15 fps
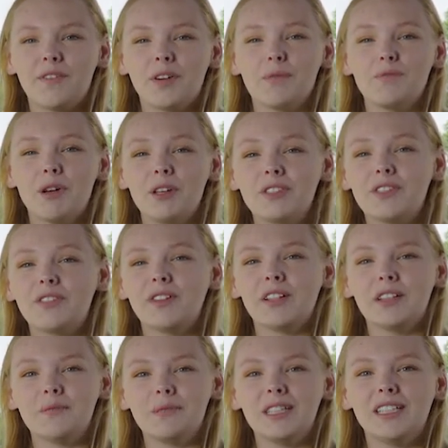for most of
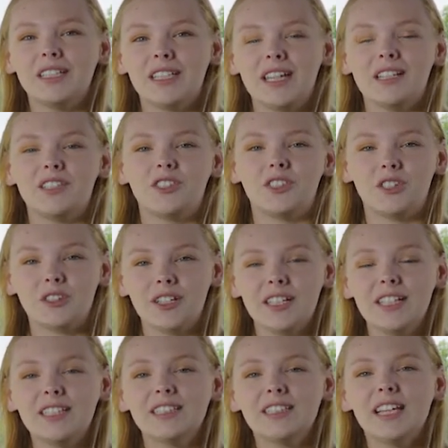Columbia State's
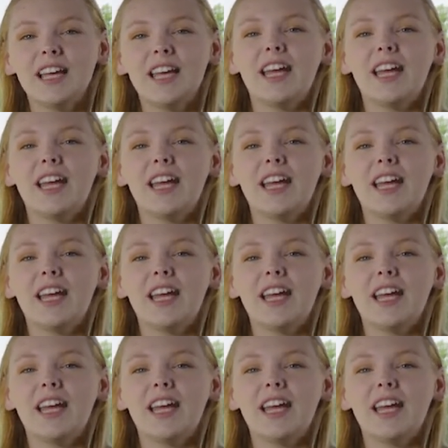degrees